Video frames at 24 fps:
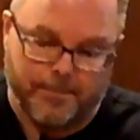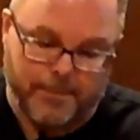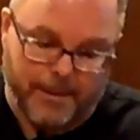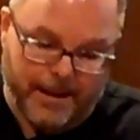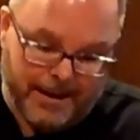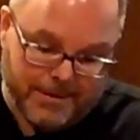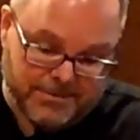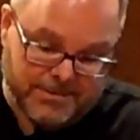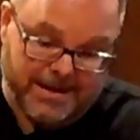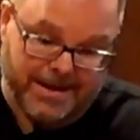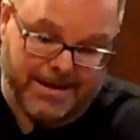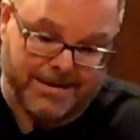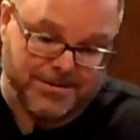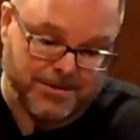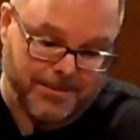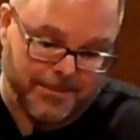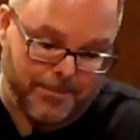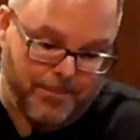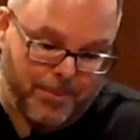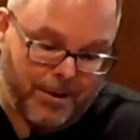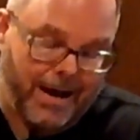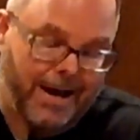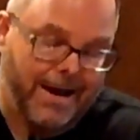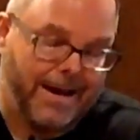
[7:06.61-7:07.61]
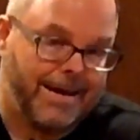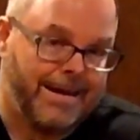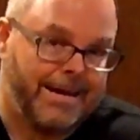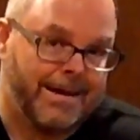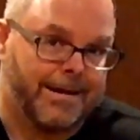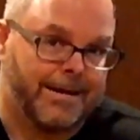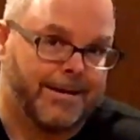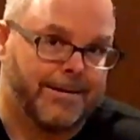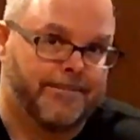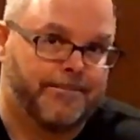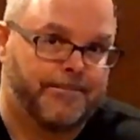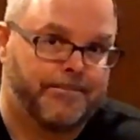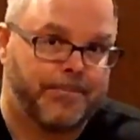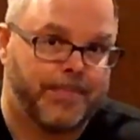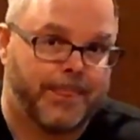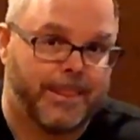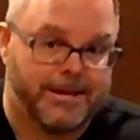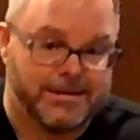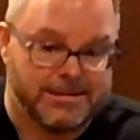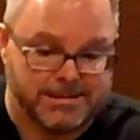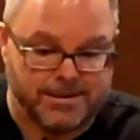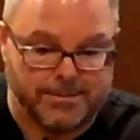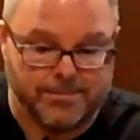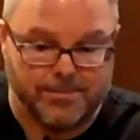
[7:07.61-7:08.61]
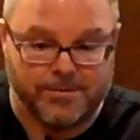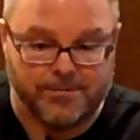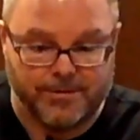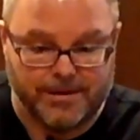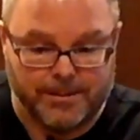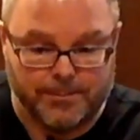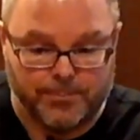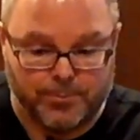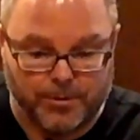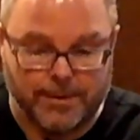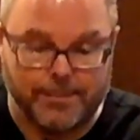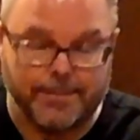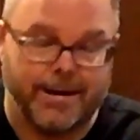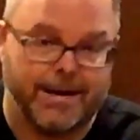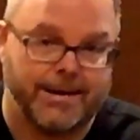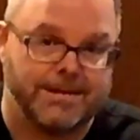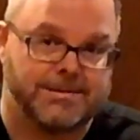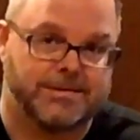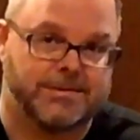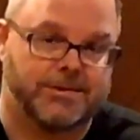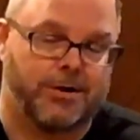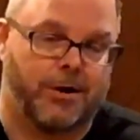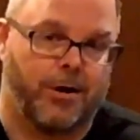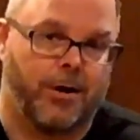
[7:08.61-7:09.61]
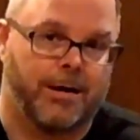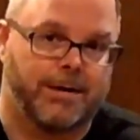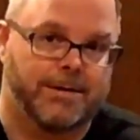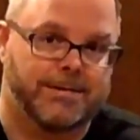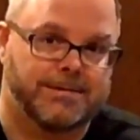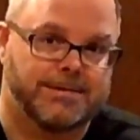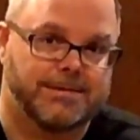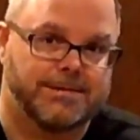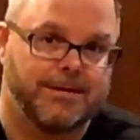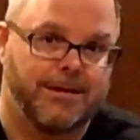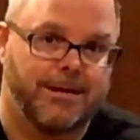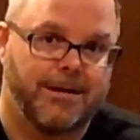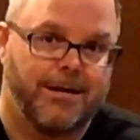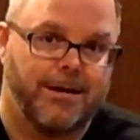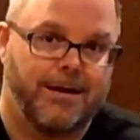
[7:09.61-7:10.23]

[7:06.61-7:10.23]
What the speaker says: I was actually buying some of the pre-made sauce,